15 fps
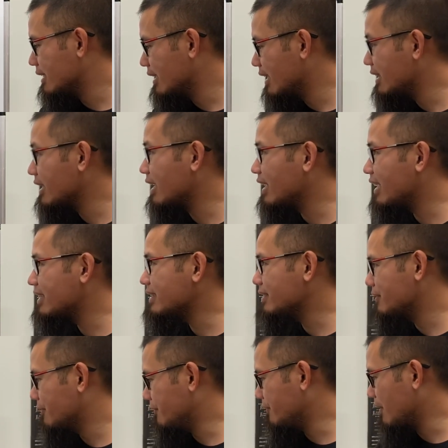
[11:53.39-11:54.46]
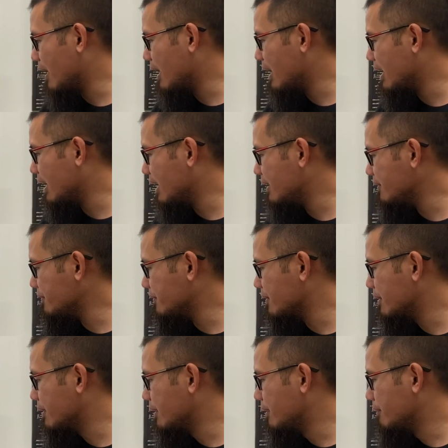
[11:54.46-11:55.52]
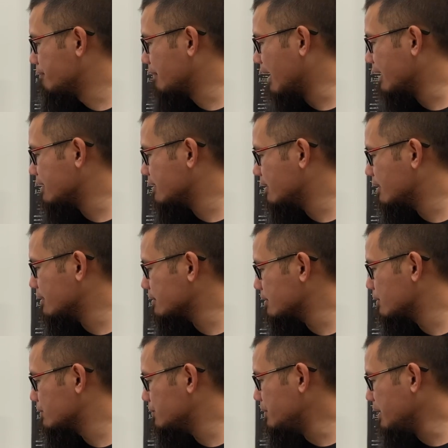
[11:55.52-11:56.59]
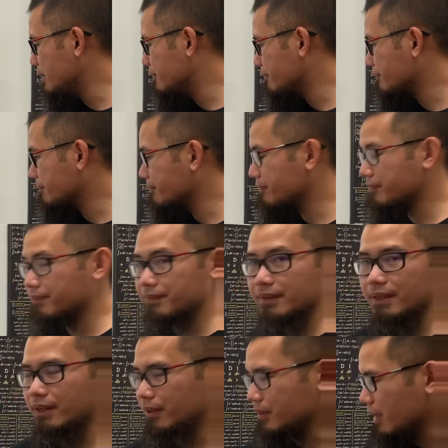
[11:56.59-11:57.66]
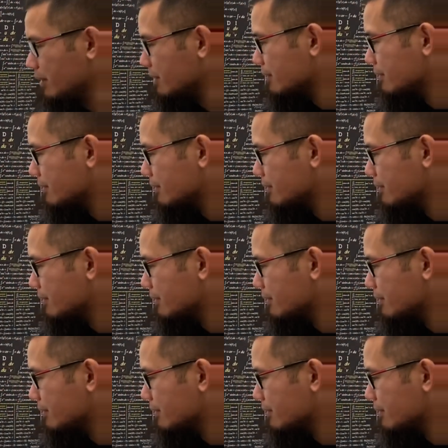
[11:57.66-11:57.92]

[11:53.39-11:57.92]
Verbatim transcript: and then 5 minus 3. Okay.